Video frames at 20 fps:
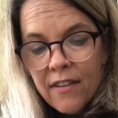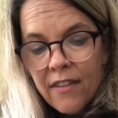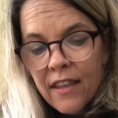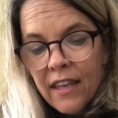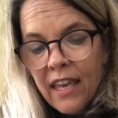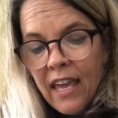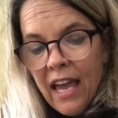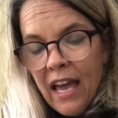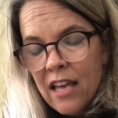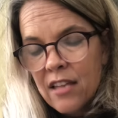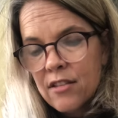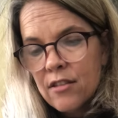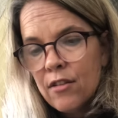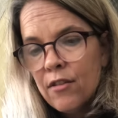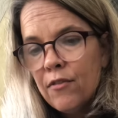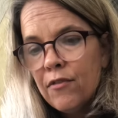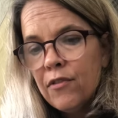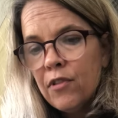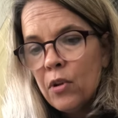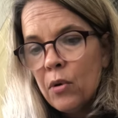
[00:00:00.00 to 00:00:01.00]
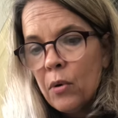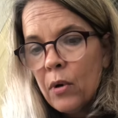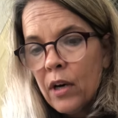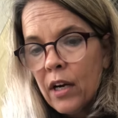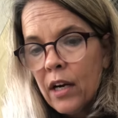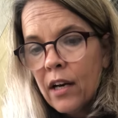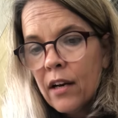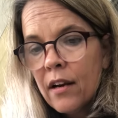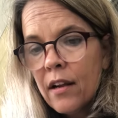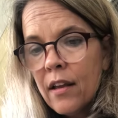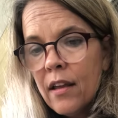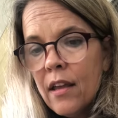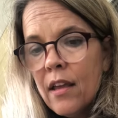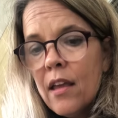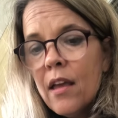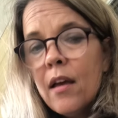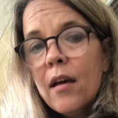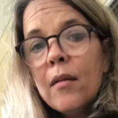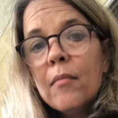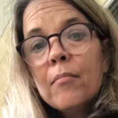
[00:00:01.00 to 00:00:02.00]
the castle floor.
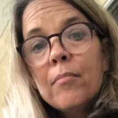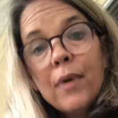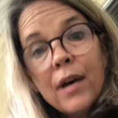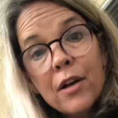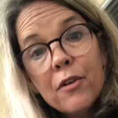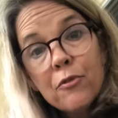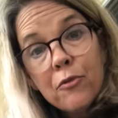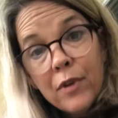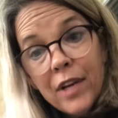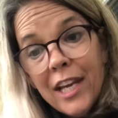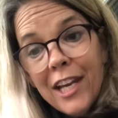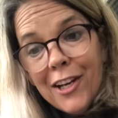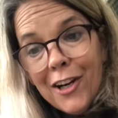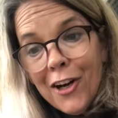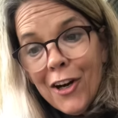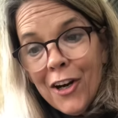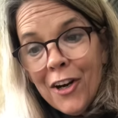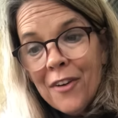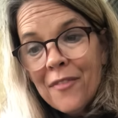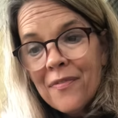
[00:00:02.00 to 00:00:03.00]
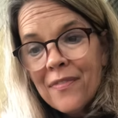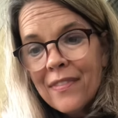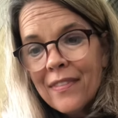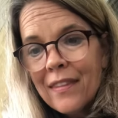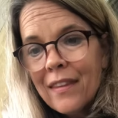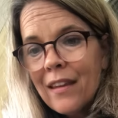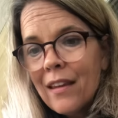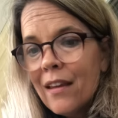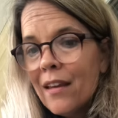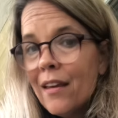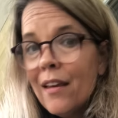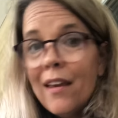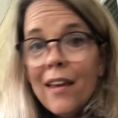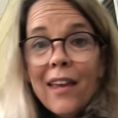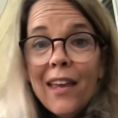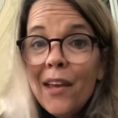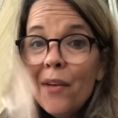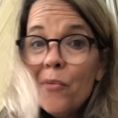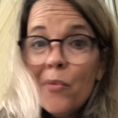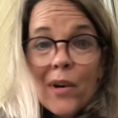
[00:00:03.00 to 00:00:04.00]
But reader,
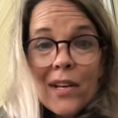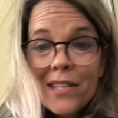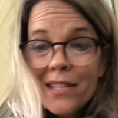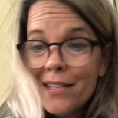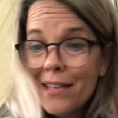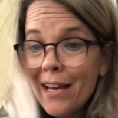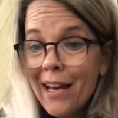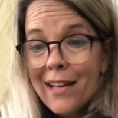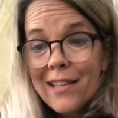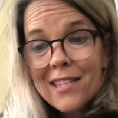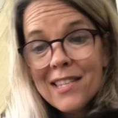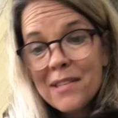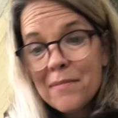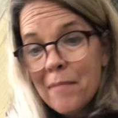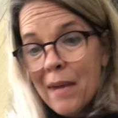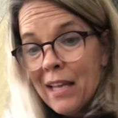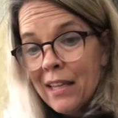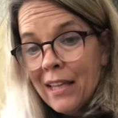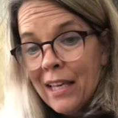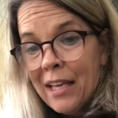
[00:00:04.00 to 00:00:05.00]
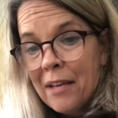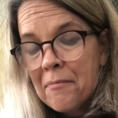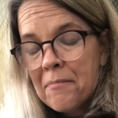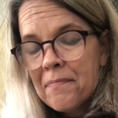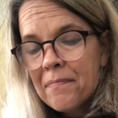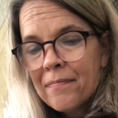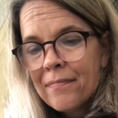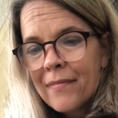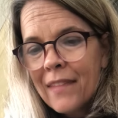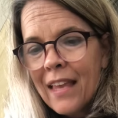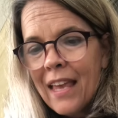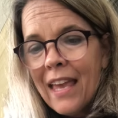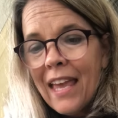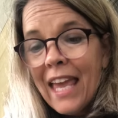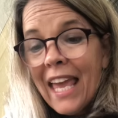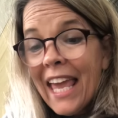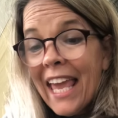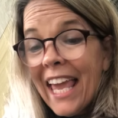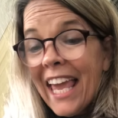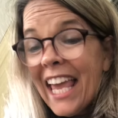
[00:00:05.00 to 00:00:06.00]
he was not smelling.
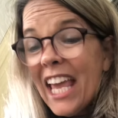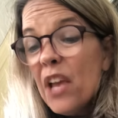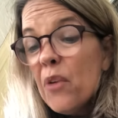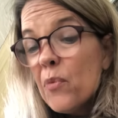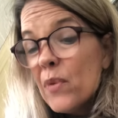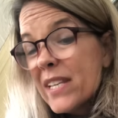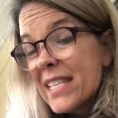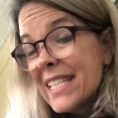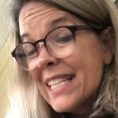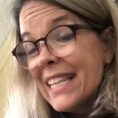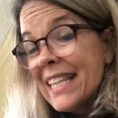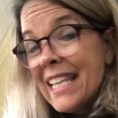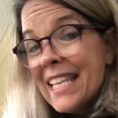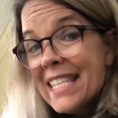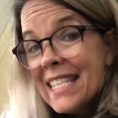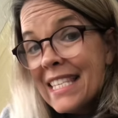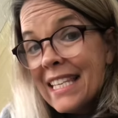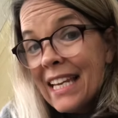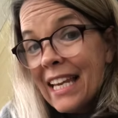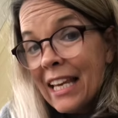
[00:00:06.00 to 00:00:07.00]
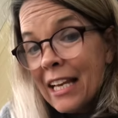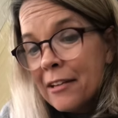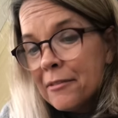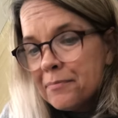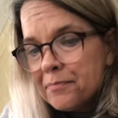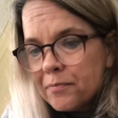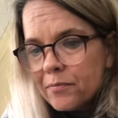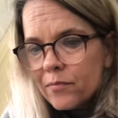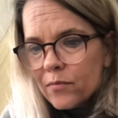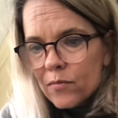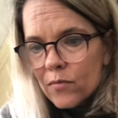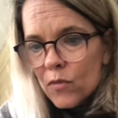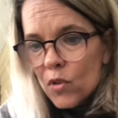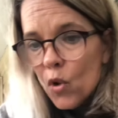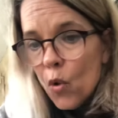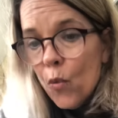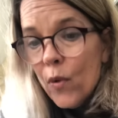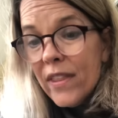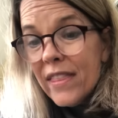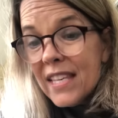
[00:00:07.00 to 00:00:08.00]
He was listening
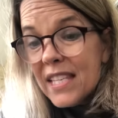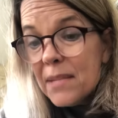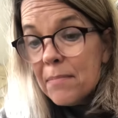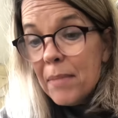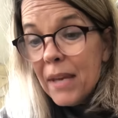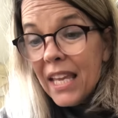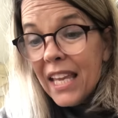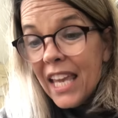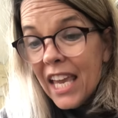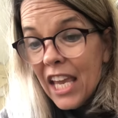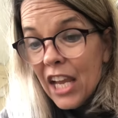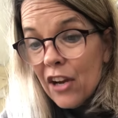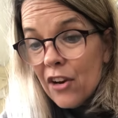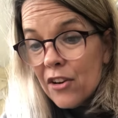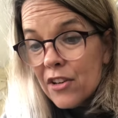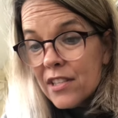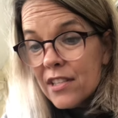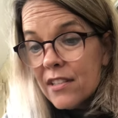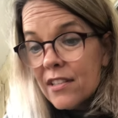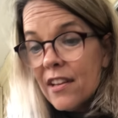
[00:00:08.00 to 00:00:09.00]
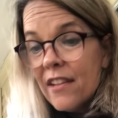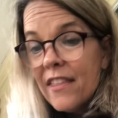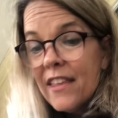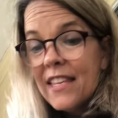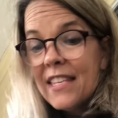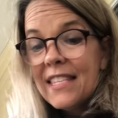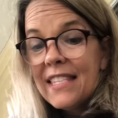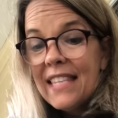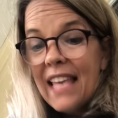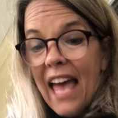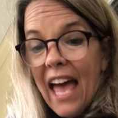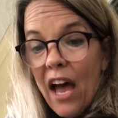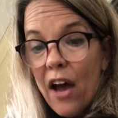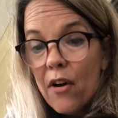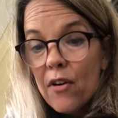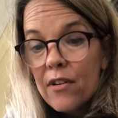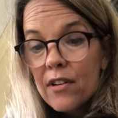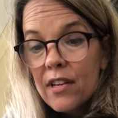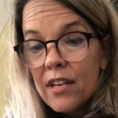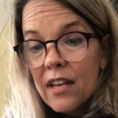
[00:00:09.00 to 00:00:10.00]
with his big ears to the
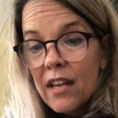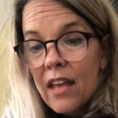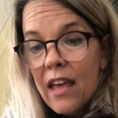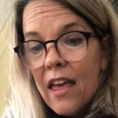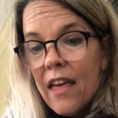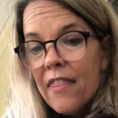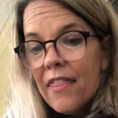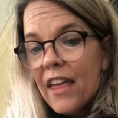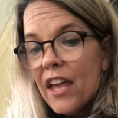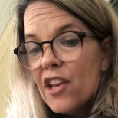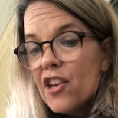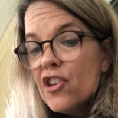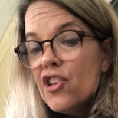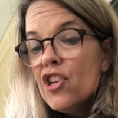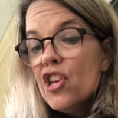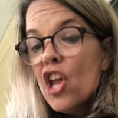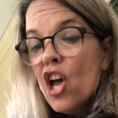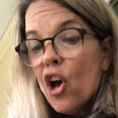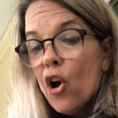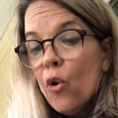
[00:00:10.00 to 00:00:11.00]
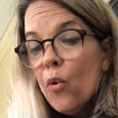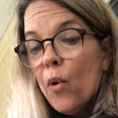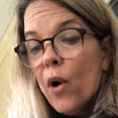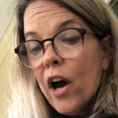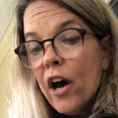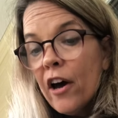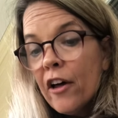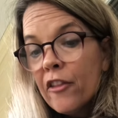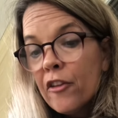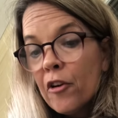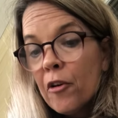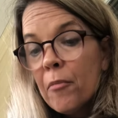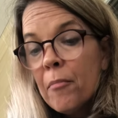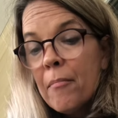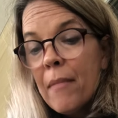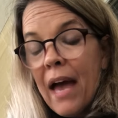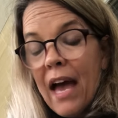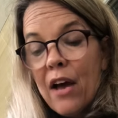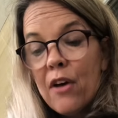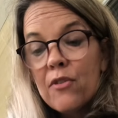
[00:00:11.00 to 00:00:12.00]
sound that no other
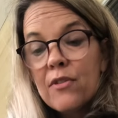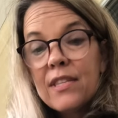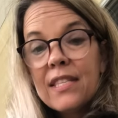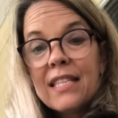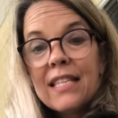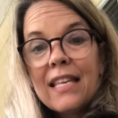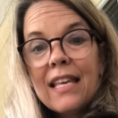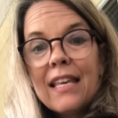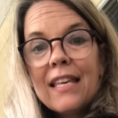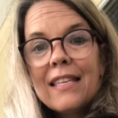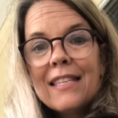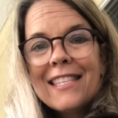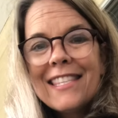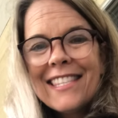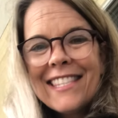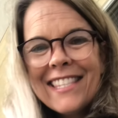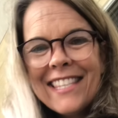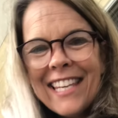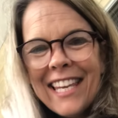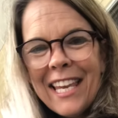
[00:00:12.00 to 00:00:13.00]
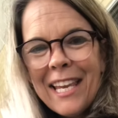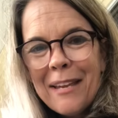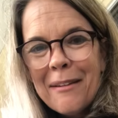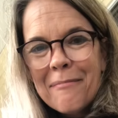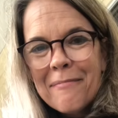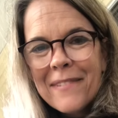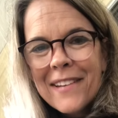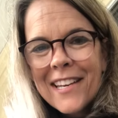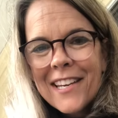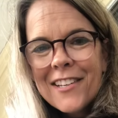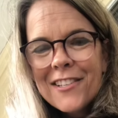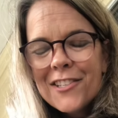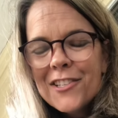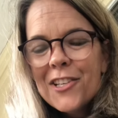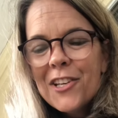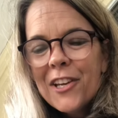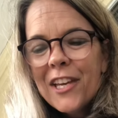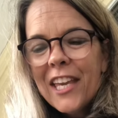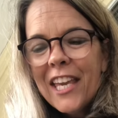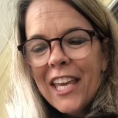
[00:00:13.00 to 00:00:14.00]
mouse seemed
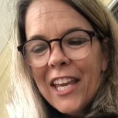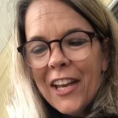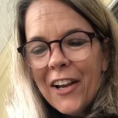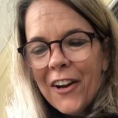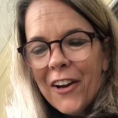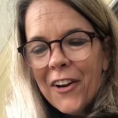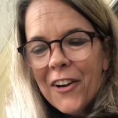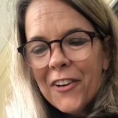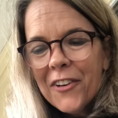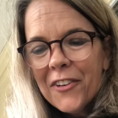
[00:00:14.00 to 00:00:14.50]
to hear.